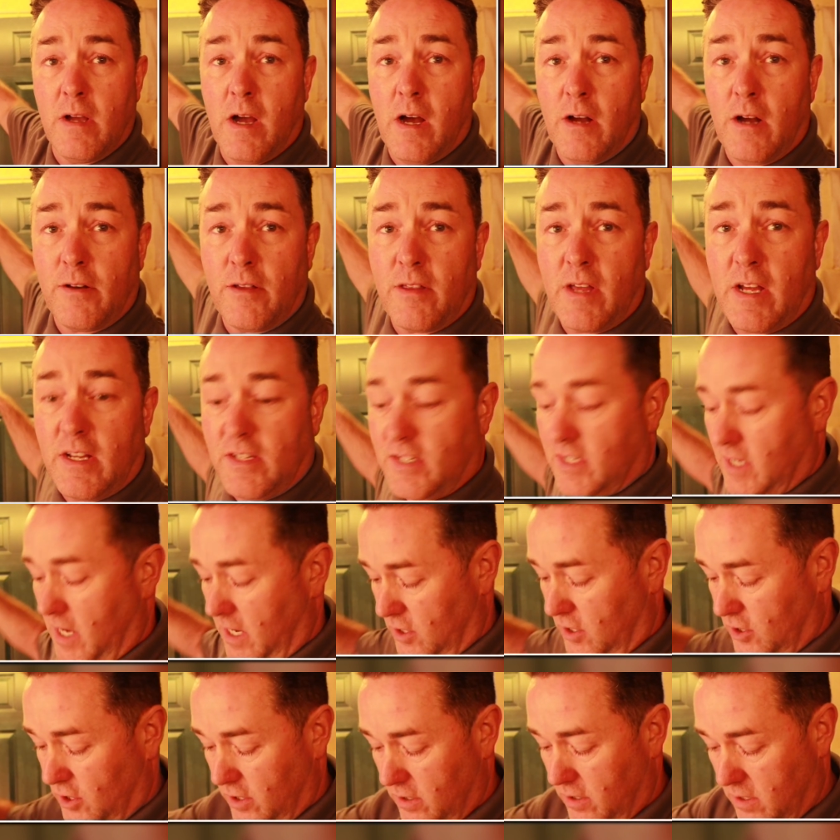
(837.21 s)
I'll do that
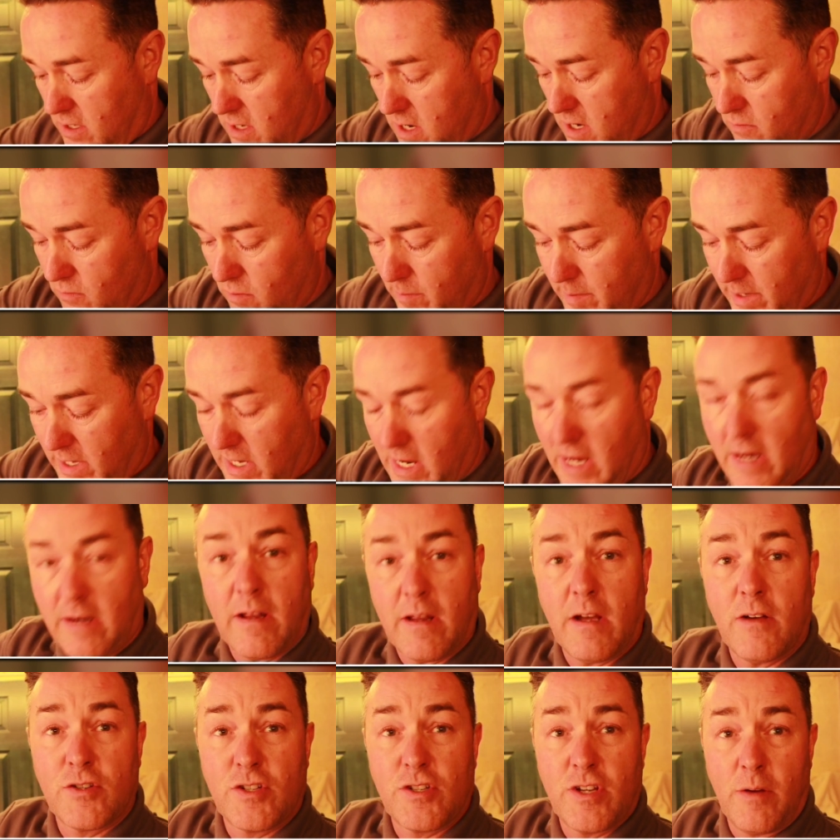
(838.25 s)
section, I'll rub it down,
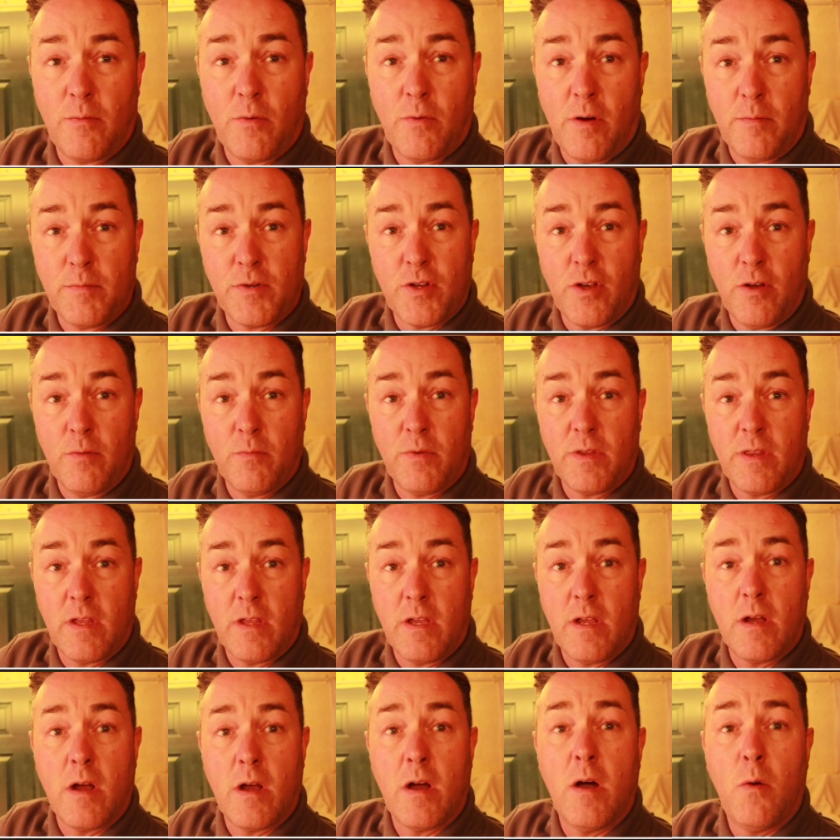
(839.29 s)
I'll show you what I'm doing with
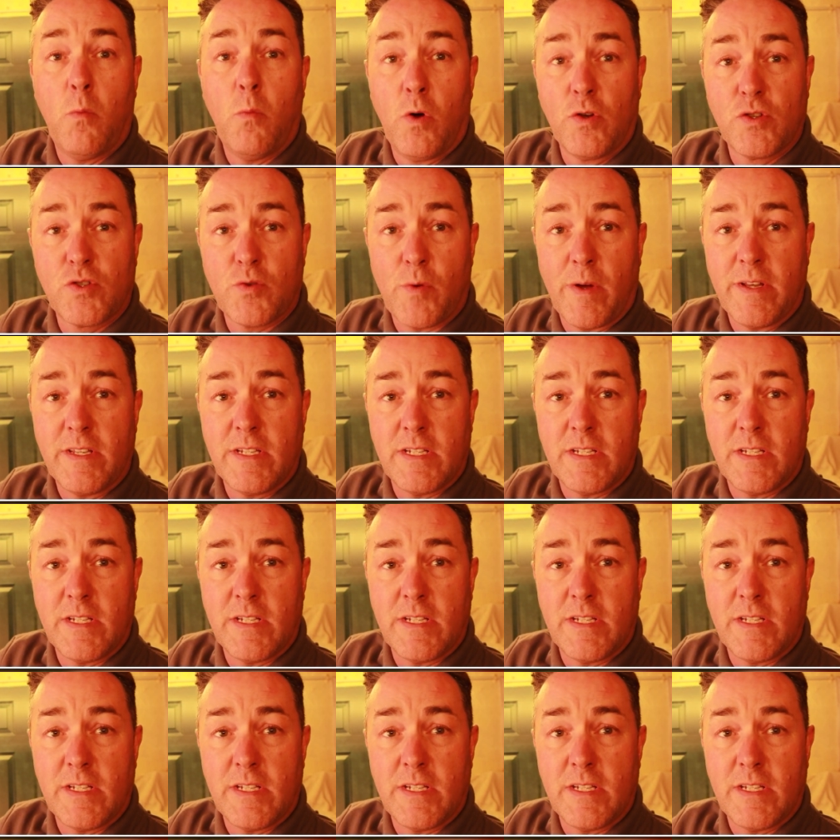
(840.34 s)
the one twenty